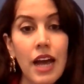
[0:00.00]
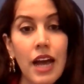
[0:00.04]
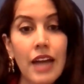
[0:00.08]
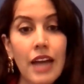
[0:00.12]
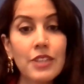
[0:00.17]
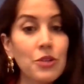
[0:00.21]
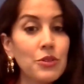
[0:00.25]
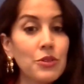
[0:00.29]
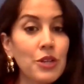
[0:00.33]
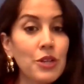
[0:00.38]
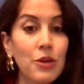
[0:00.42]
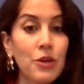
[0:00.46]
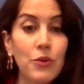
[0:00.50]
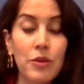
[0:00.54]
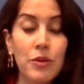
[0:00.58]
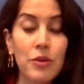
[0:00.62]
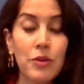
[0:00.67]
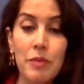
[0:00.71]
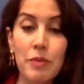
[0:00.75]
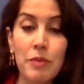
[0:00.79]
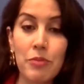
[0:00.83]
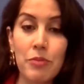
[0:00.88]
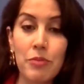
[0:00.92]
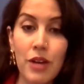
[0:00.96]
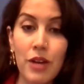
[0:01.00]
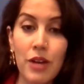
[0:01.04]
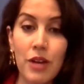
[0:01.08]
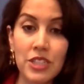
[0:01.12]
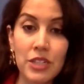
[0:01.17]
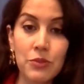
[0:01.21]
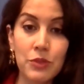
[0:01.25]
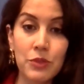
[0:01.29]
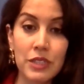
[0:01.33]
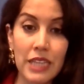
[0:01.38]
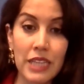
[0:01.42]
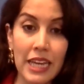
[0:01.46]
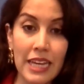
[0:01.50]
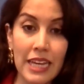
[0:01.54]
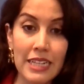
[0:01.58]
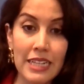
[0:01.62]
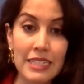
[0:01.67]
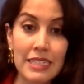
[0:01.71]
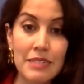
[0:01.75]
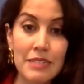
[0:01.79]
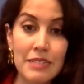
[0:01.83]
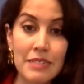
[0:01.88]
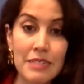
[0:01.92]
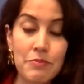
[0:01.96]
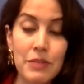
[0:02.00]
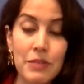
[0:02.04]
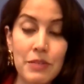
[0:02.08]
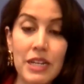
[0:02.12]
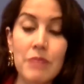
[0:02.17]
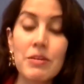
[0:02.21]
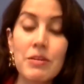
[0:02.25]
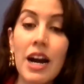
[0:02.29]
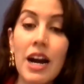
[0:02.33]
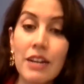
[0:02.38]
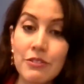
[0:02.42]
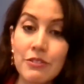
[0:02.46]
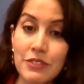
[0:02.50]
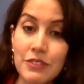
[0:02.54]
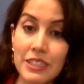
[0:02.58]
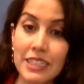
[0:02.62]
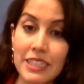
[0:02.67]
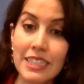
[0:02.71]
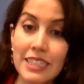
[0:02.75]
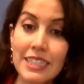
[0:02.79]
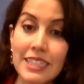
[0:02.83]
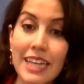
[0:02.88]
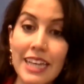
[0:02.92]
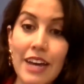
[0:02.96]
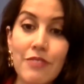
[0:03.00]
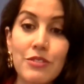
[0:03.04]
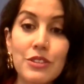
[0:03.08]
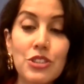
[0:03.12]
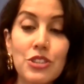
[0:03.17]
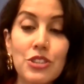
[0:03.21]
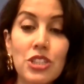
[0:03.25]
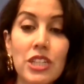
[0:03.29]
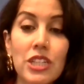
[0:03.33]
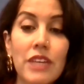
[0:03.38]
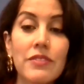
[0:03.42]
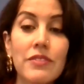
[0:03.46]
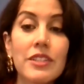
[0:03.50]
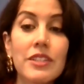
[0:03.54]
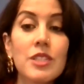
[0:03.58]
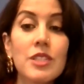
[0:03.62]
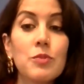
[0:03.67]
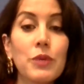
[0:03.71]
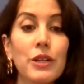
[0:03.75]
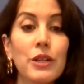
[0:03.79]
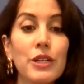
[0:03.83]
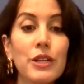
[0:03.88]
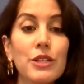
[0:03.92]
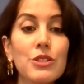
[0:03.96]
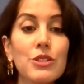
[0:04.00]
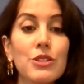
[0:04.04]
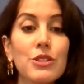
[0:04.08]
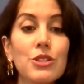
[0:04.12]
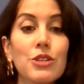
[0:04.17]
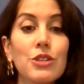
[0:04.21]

I don't know where my project will land, but I'm confident that the evolution I've experienced